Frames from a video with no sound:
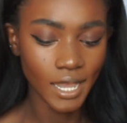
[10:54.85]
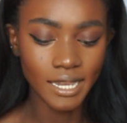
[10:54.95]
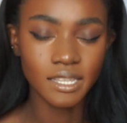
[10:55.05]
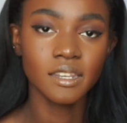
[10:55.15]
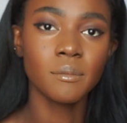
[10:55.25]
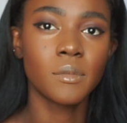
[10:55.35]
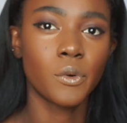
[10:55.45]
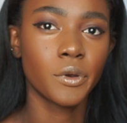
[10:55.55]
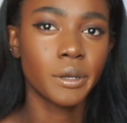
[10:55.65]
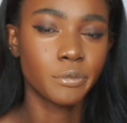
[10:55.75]
I need a
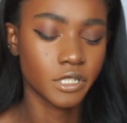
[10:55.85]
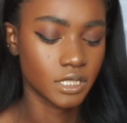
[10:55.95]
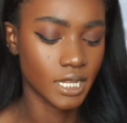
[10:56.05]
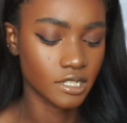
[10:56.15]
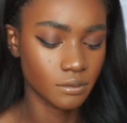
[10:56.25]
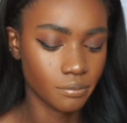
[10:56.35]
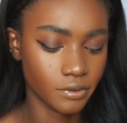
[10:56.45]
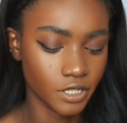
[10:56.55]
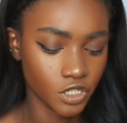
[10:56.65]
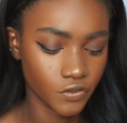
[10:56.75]
more precise
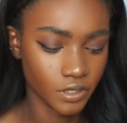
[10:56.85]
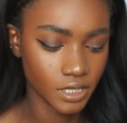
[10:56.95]
brush for